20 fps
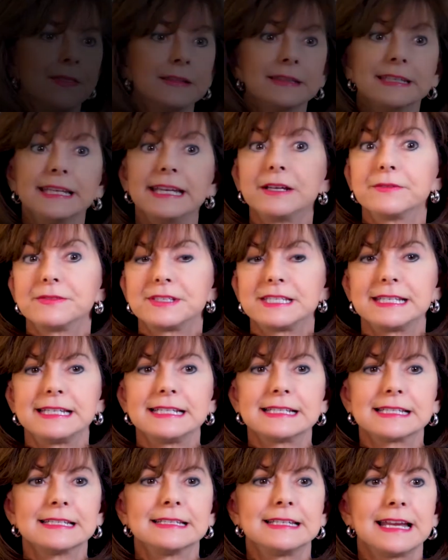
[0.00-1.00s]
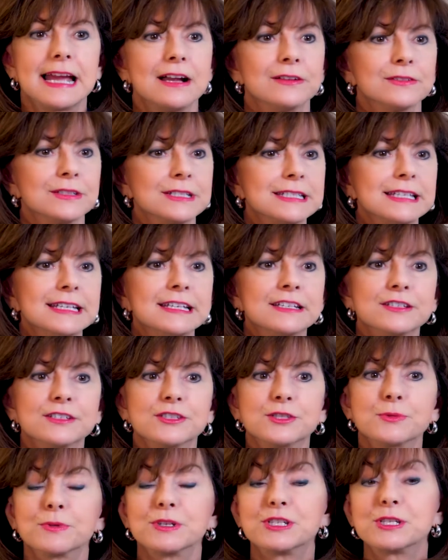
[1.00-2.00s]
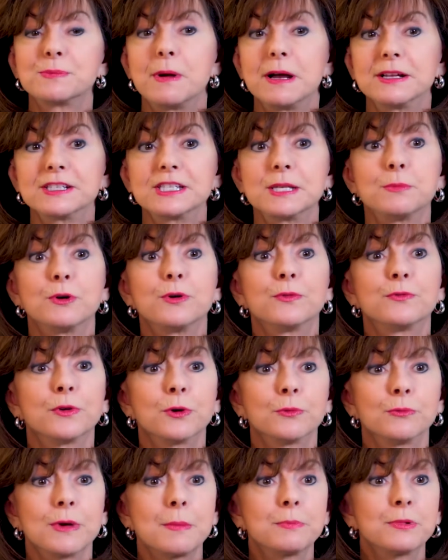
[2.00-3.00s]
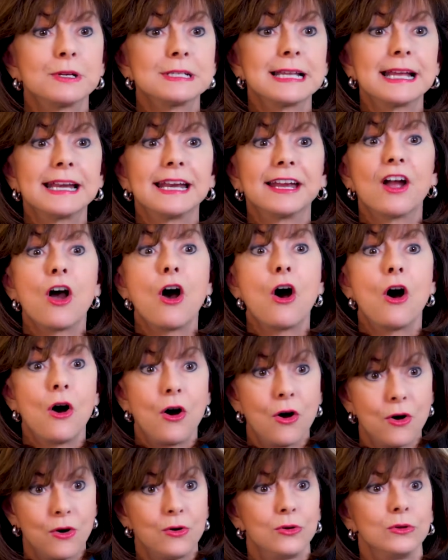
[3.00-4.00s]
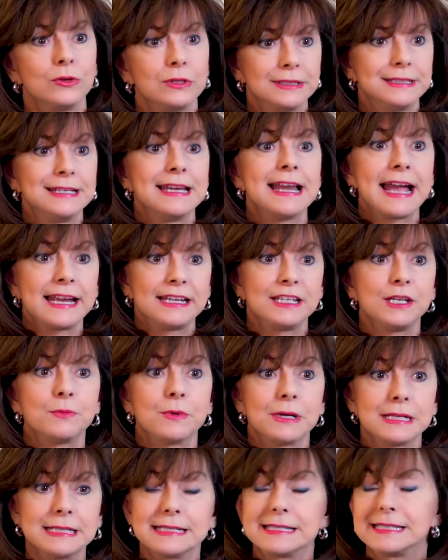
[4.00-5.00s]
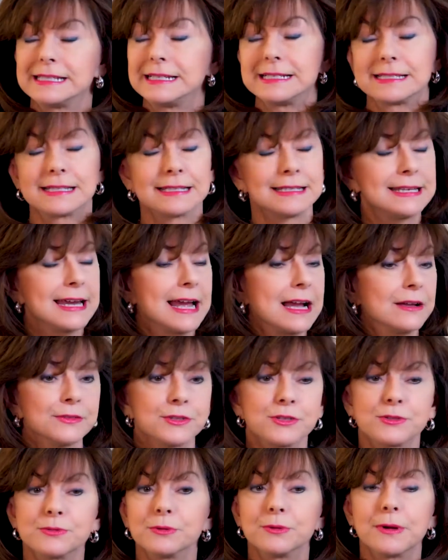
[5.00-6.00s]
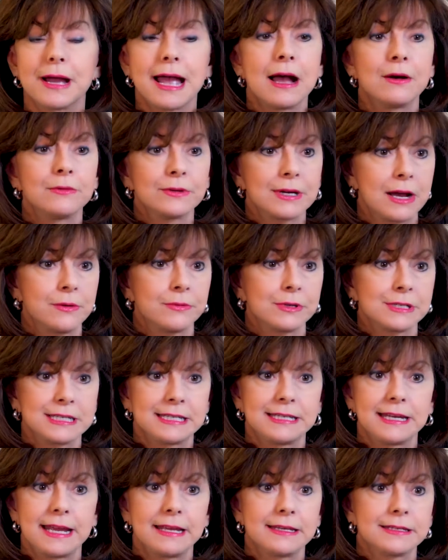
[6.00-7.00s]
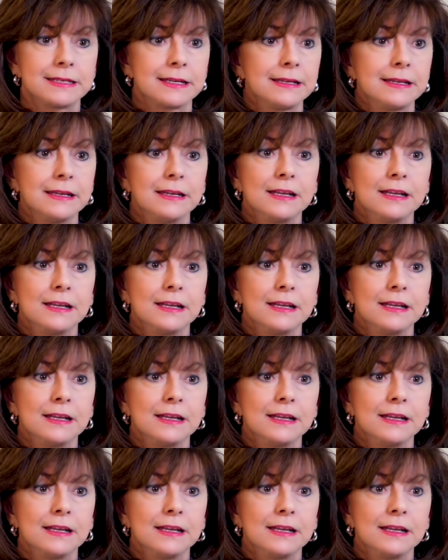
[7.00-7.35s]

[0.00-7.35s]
The League of Cities and Towns is responsible for representing all 91 cities and towns throughout our state.